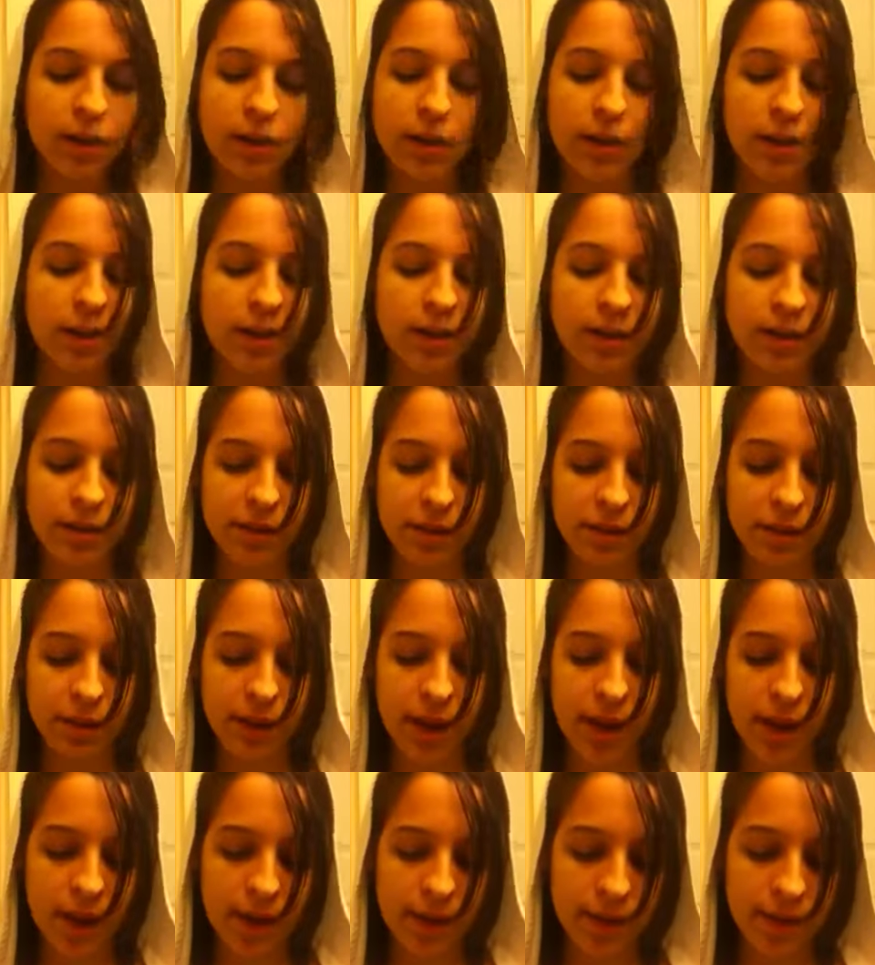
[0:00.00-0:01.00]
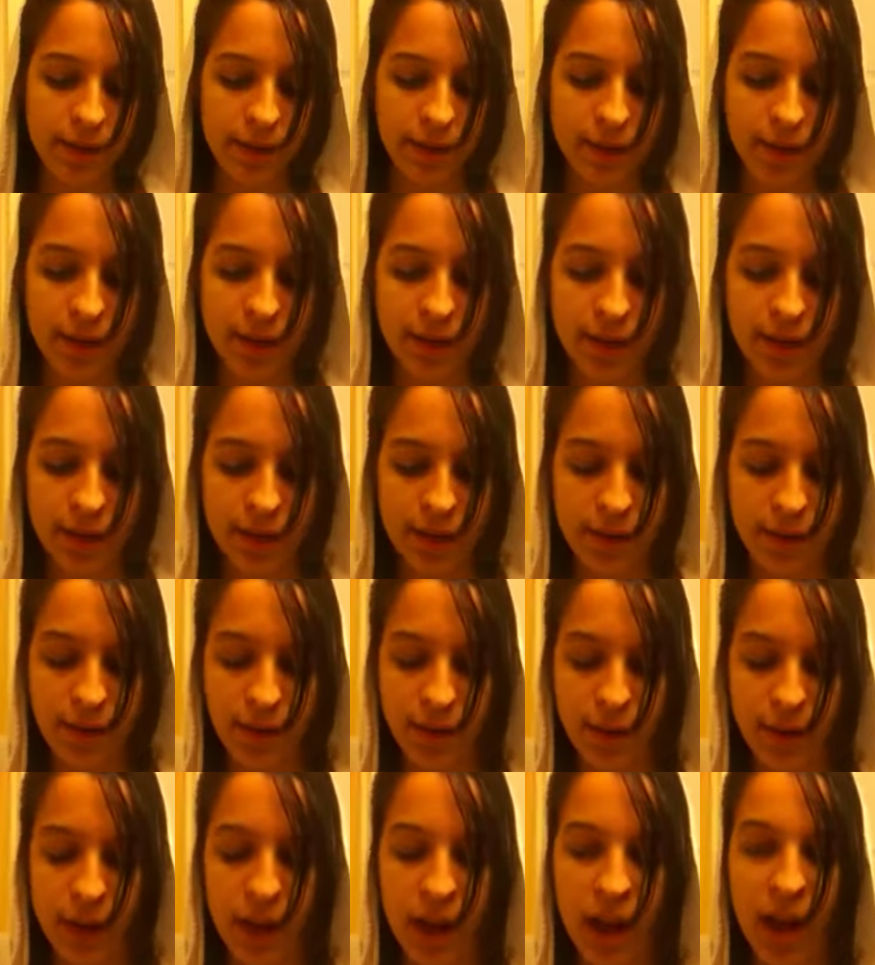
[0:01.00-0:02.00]
Does your character live
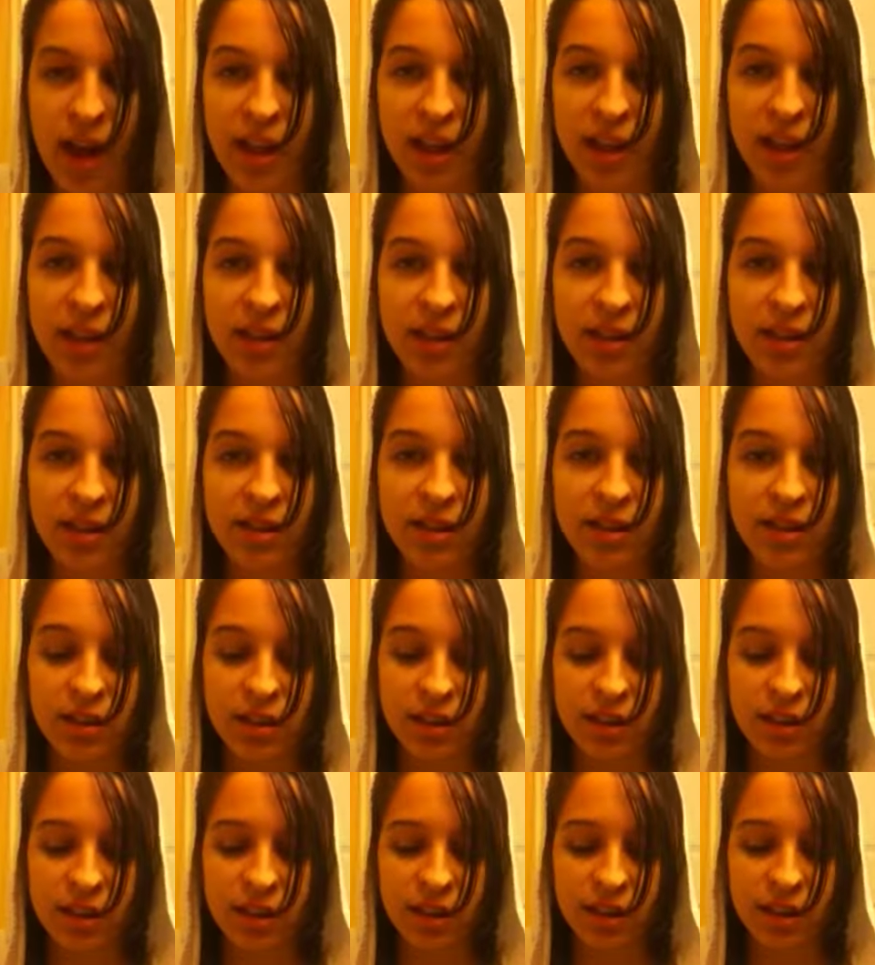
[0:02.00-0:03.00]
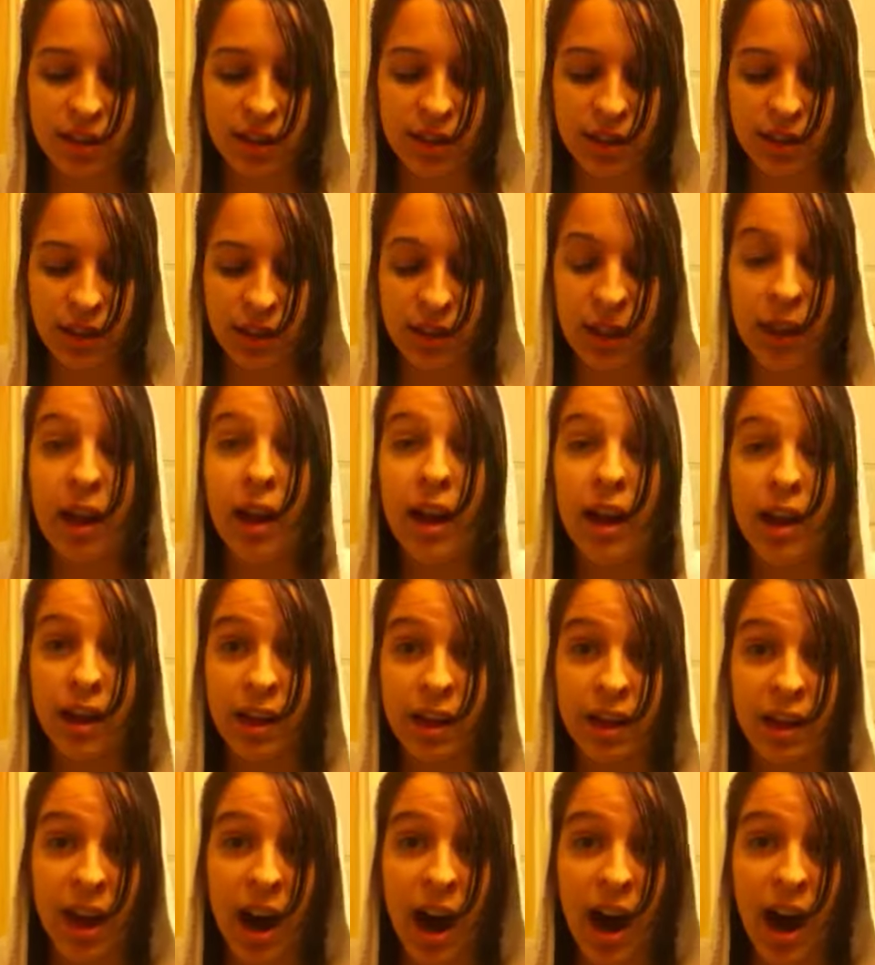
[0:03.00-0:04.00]
with others?
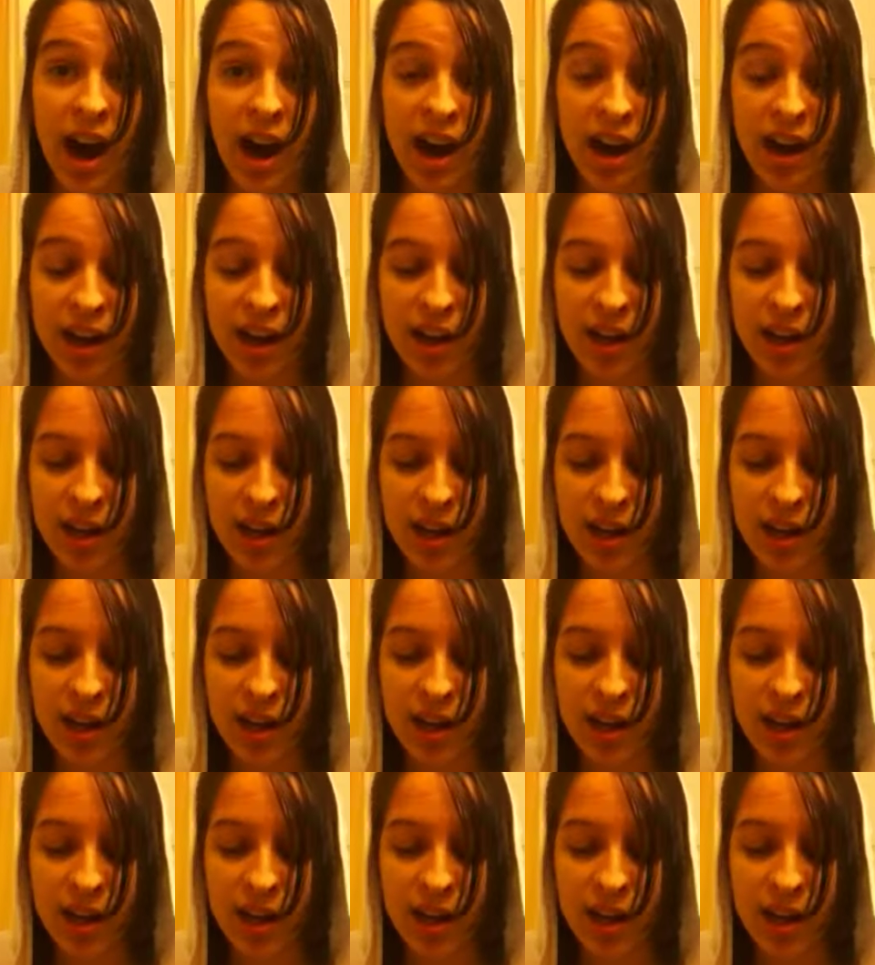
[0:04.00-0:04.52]
Yeah.